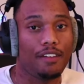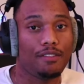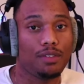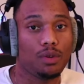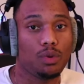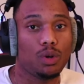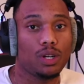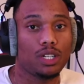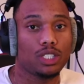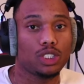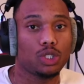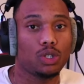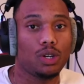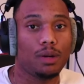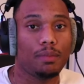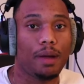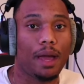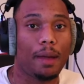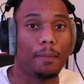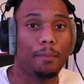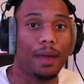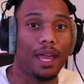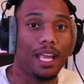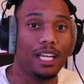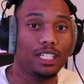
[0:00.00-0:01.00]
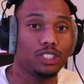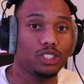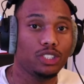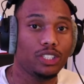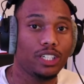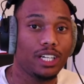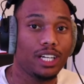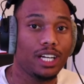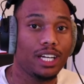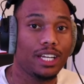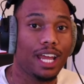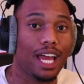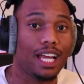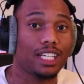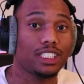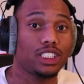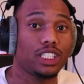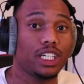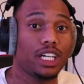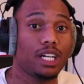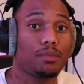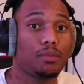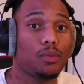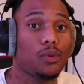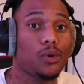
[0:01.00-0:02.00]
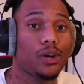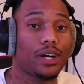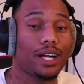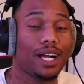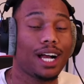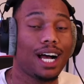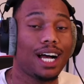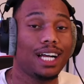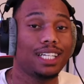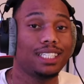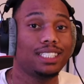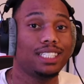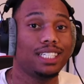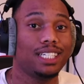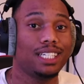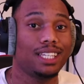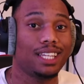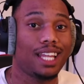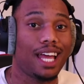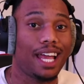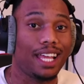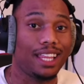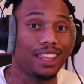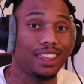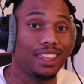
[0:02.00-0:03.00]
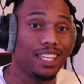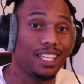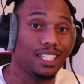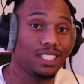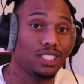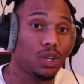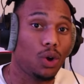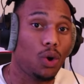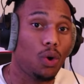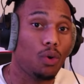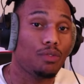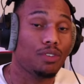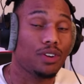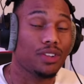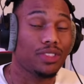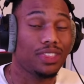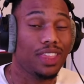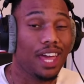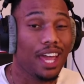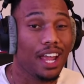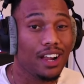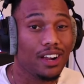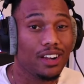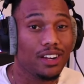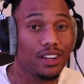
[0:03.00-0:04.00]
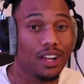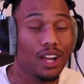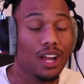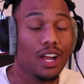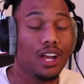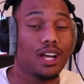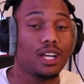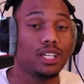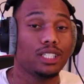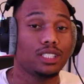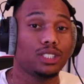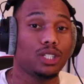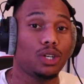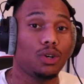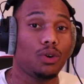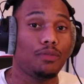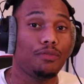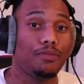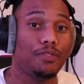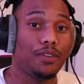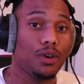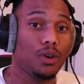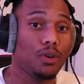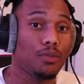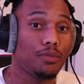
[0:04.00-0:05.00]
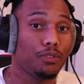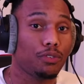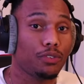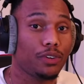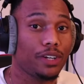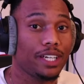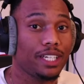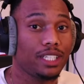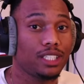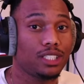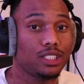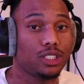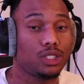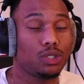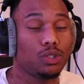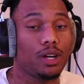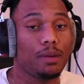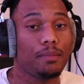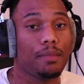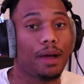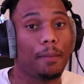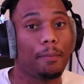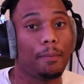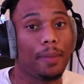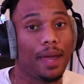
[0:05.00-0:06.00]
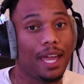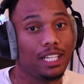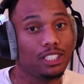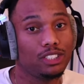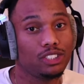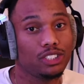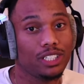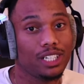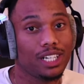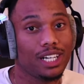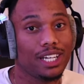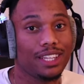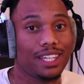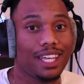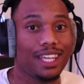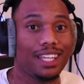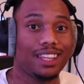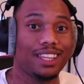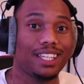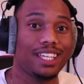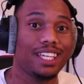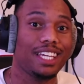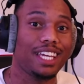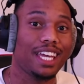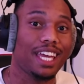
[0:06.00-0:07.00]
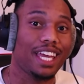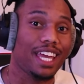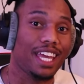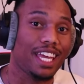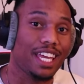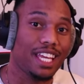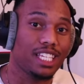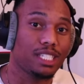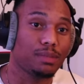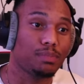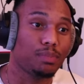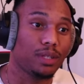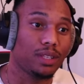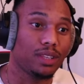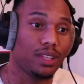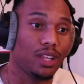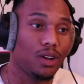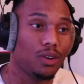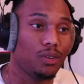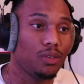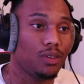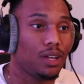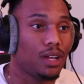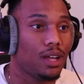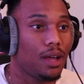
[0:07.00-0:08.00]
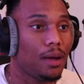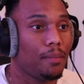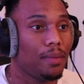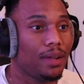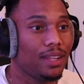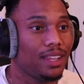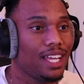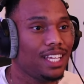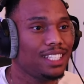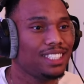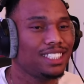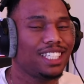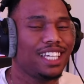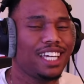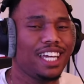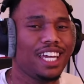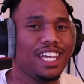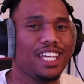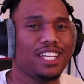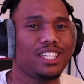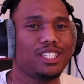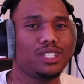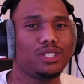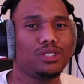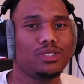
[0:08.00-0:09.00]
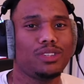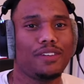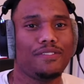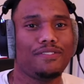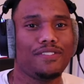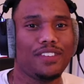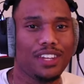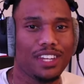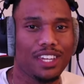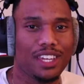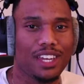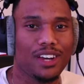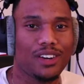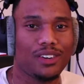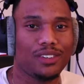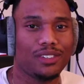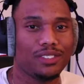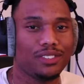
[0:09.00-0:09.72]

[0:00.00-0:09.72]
you want to join my Patreon, I share more content like this over there. So feel free to join my Patreon. That link is below. But let's get into the video.